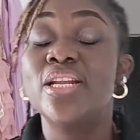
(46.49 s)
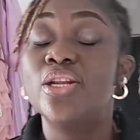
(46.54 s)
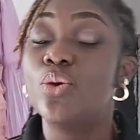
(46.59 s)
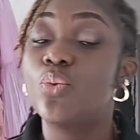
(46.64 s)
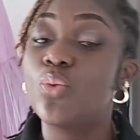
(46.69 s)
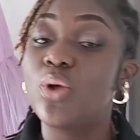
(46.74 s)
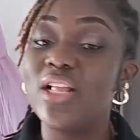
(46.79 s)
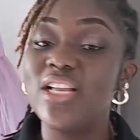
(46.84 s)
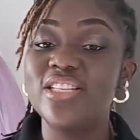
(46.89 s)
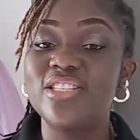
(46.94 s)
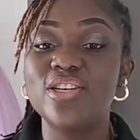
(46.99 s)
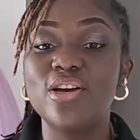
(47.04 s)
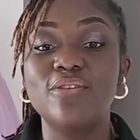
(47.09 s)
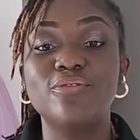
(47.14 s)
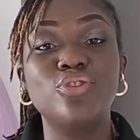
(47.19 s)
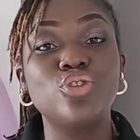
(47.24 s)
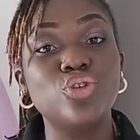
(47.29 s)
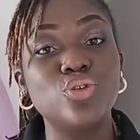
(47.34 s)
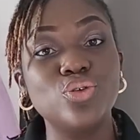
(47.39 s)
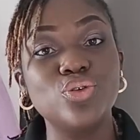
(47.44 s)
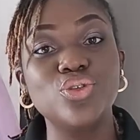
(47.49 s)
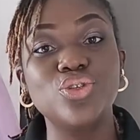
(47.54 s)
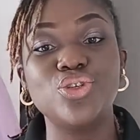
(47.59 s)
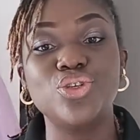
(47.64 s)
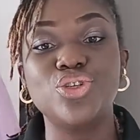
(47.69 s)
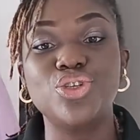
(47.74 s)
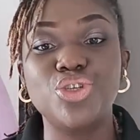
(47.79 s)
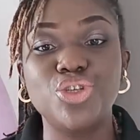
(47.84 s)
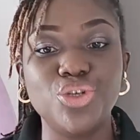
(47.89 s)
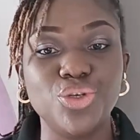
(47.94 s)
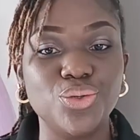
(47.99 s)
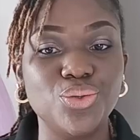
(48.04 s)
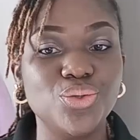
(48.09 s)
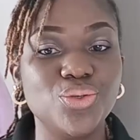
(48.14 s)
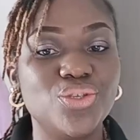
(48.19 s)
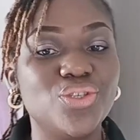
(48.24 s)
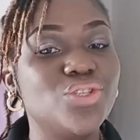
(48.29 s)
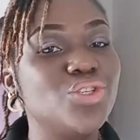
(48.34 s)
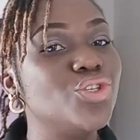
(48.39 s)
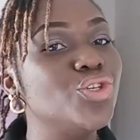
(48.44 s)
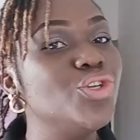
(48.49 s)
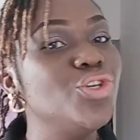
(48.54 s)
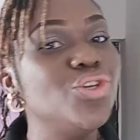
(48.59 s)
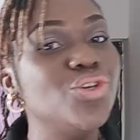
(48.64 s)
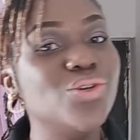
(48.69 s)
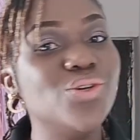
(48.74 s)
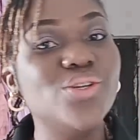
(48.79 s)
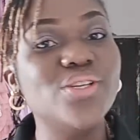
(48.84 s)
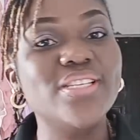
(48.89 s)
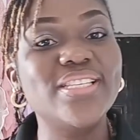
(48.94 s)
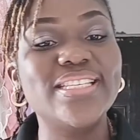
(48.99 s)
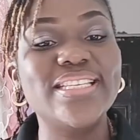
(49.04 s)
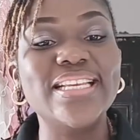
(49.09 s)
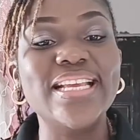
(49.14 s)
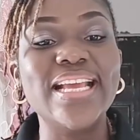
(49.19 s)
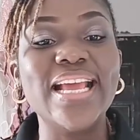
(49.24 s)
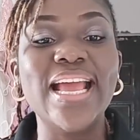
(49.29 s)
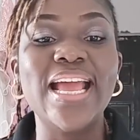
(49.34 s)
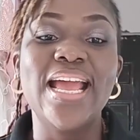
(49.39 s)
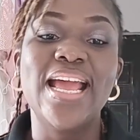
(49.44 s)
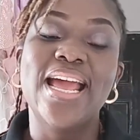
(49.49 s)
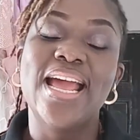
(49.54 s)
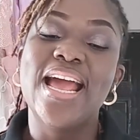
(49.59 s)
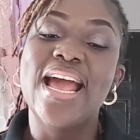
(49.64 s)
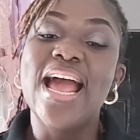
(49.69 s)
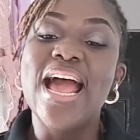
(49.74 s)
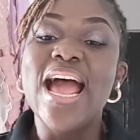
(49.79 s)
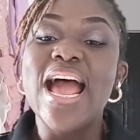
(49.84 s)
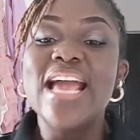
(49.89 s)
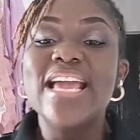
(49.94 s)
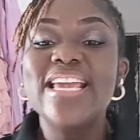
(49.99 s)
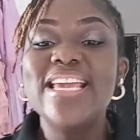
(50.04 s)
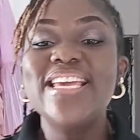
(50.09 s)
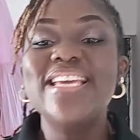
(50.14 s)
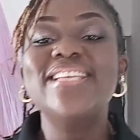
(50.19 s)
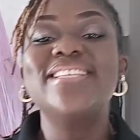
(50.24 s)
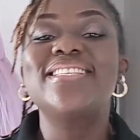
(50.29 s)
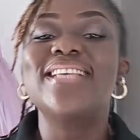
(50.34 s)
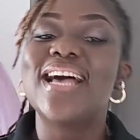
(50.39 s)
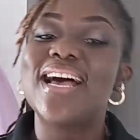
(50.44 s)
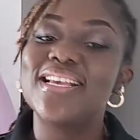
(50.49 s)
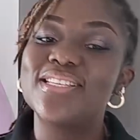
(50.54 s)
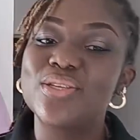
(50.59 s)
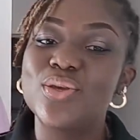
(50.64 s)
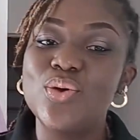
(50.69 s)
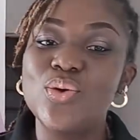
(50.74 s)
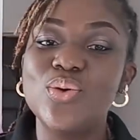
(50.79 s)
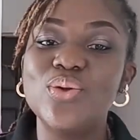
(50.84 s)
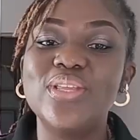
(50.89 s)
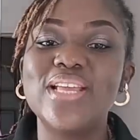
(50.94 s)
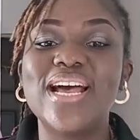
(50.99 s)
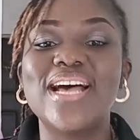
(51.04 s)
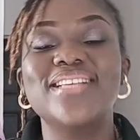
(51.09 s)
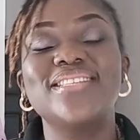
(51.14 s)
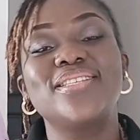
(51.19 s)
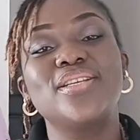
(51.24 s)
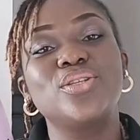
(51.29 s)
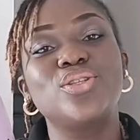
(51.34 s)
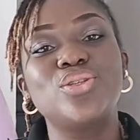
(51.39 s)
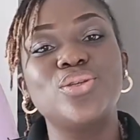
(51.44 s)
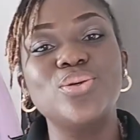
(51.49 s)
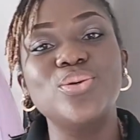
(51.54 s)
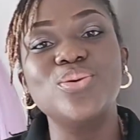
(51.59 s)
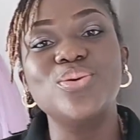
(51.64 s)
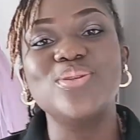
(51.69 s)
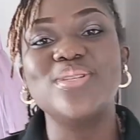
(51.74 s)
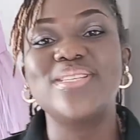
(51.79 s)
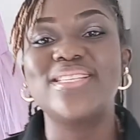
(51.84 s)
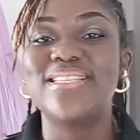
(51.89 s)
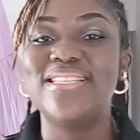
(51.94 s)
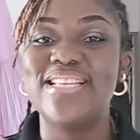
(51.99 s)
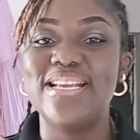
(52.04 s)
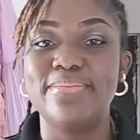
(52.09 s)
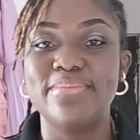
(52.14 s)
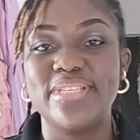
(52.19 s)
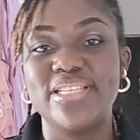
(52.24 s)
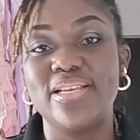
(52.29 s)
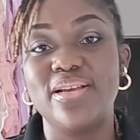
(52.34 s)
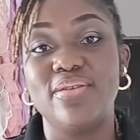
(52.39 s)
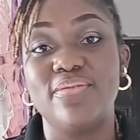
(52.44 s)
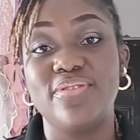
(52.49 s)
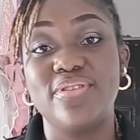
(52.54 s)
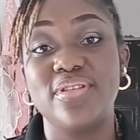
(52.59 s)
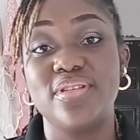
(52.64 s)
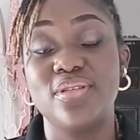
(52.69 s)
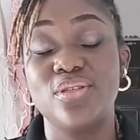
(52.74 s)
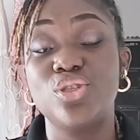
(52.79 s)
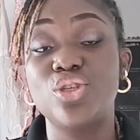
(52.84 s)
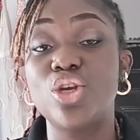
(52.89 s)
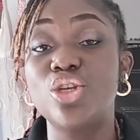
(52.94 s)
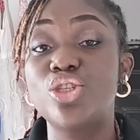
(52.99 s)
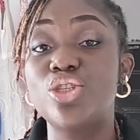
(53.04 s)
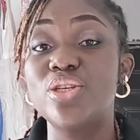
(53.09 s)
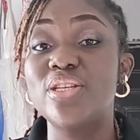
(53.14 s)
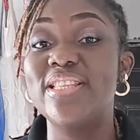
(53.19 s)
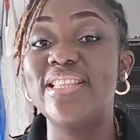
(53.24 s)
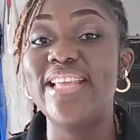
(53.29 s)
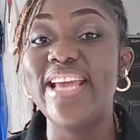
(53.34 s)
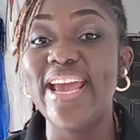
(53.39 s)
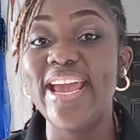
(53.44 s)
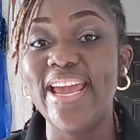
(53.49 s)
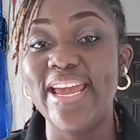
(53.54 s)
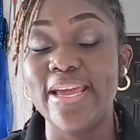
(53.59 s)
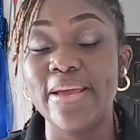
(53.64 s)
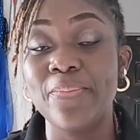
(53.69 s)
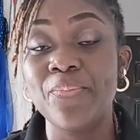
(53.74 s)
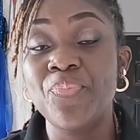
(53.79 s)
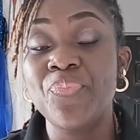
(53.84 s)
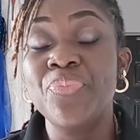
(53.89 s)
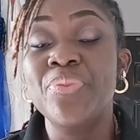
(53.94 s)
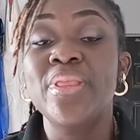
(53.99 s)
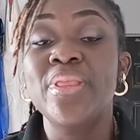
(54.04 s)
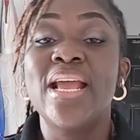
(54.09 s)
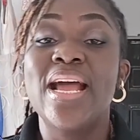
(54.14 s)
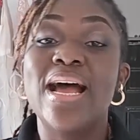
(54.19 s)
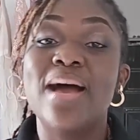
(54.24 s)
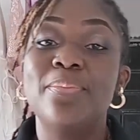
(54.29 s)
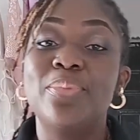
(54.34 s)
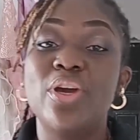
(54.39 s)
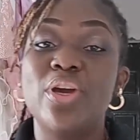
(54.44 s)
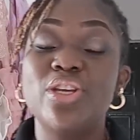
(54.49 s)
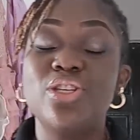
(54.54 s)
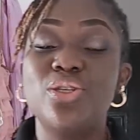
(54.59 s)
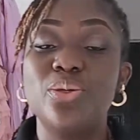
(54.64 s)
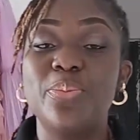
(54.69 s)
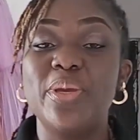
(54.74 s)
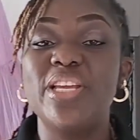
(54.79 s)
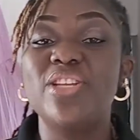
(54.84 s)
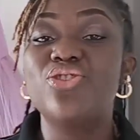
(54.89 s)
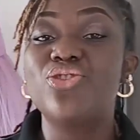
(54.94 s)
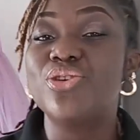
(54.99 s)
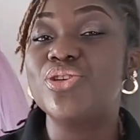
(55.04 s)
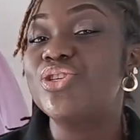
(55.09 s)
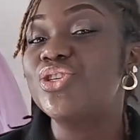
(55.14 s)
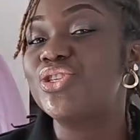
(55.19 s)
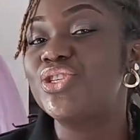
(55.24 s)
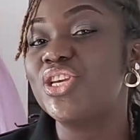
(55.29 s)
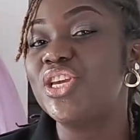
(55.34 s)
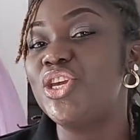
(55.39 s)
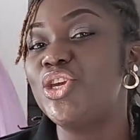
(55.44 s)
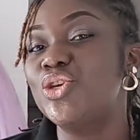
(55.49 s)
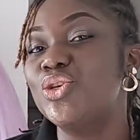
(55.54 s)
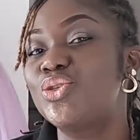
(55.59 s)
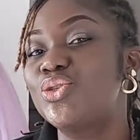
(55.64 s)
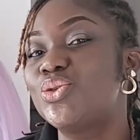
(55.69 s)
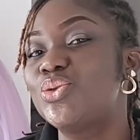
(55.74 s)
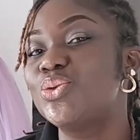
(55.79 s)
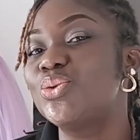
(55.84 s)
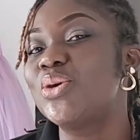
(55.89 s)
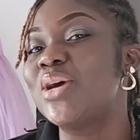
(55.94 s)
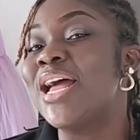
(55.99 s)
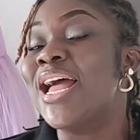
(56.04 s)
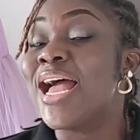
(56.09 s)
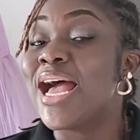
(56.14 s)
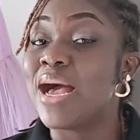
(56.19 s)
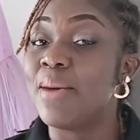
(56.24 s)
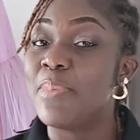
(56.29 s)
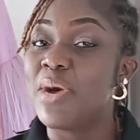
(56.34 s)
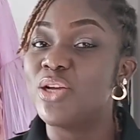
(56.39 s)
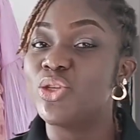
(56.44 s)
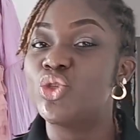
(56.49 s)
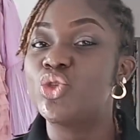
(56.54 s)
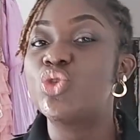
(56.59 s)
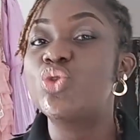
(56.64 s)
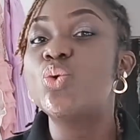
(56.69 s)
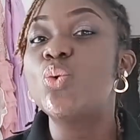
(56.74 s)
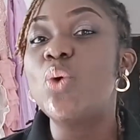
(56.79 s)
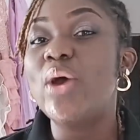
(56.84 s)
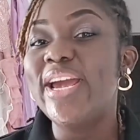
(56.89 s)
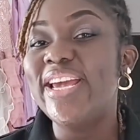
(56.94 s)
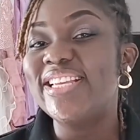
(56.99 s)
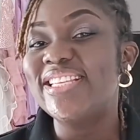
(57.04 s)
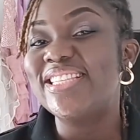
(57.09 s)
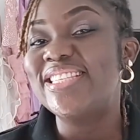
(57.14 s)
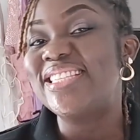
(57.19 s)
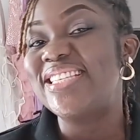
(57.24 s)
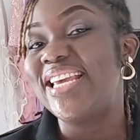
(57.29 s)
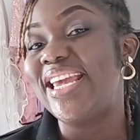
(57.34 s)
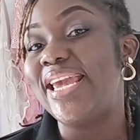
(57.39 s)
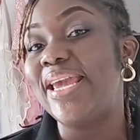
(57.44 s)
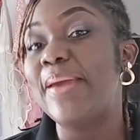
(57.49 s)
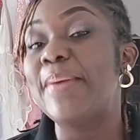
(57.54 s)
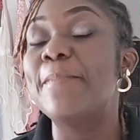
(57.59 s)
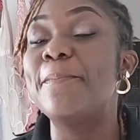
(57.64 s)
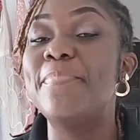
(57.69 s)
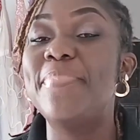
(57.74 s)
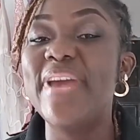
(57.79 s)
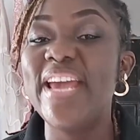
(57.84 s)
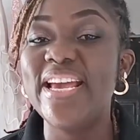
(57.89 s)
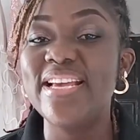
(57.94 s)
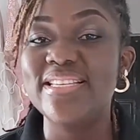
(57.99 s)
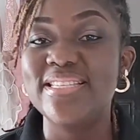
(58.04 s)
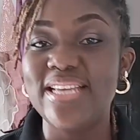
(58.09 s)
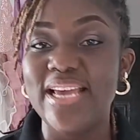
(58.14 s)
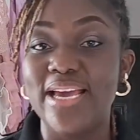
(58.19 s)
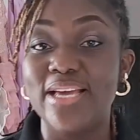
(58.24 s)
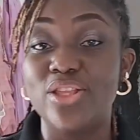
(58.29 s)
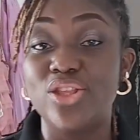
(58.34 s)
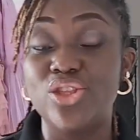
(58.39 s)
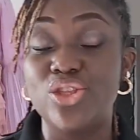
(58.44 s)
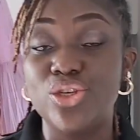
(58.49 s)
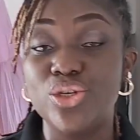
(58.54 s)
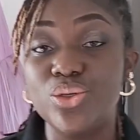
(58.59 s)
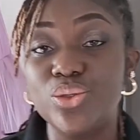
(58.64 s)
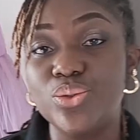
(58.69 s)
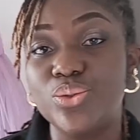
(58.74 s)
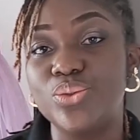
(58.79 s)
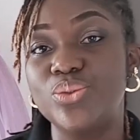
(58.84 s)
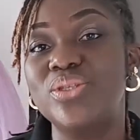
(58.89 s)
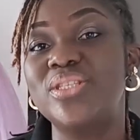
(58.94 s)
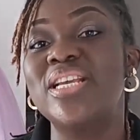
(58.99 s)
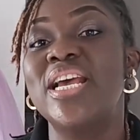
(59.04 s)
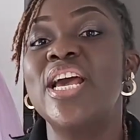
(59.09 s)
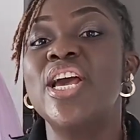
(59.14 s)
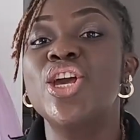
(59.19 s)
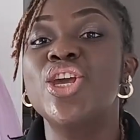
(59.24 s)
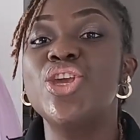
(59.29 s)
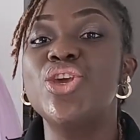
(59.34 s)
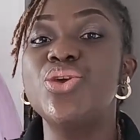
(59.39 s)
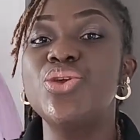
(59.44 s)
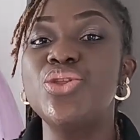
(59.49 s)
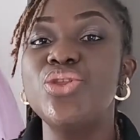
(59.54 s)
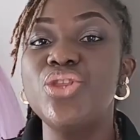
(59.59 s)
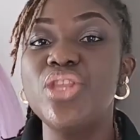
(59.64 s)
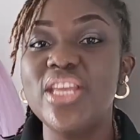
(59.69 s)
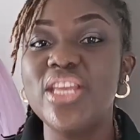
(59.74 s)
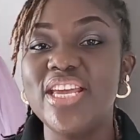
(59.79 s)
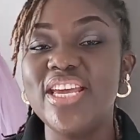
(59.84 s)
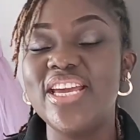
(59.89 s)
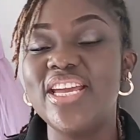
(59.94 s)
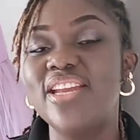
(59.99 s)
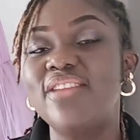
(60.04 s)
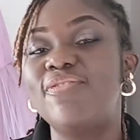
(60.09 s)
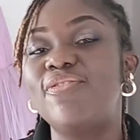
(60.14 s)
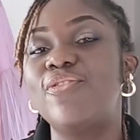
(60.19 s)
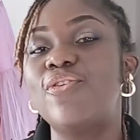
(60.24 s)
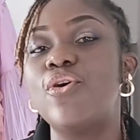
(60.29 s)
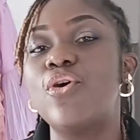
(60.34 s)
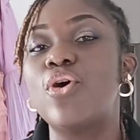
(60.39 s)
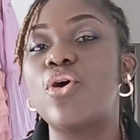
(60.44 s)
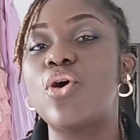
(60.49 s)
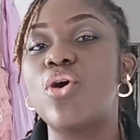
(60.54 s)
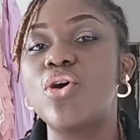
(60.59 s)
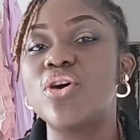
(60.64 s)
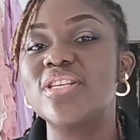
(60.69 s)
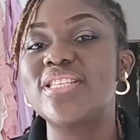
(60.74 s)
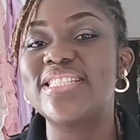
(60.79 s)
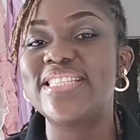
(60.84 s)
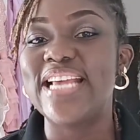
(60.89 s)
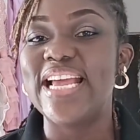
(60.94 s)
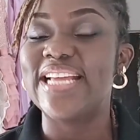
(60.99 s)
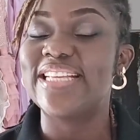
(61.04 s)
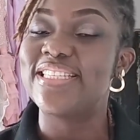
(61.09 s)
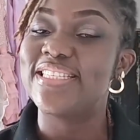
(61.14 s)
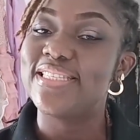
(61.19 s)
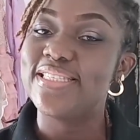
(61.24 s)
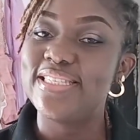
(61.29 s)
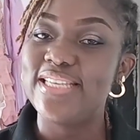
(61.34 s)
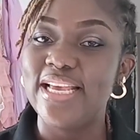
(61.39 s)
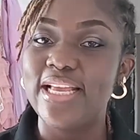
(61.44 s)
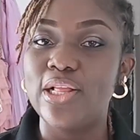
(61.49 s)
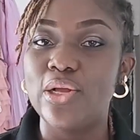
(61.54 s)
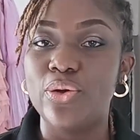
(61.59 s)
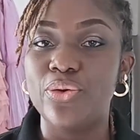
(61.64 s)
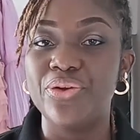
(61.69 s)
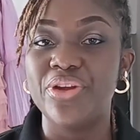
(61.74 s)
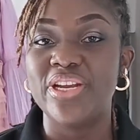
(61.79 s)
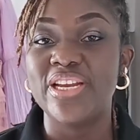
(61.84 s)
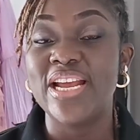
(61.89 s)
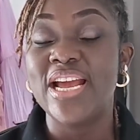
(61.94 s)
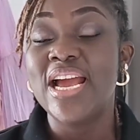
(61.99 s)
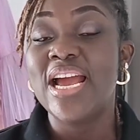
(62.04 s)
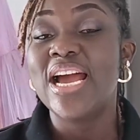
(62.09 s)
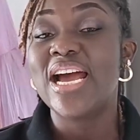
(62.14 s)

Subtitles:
The quality of tools you choose to use is as good as the tools themselves. So today, I'm going to be introducing you to about 20 basic tools you need for corset tailoring.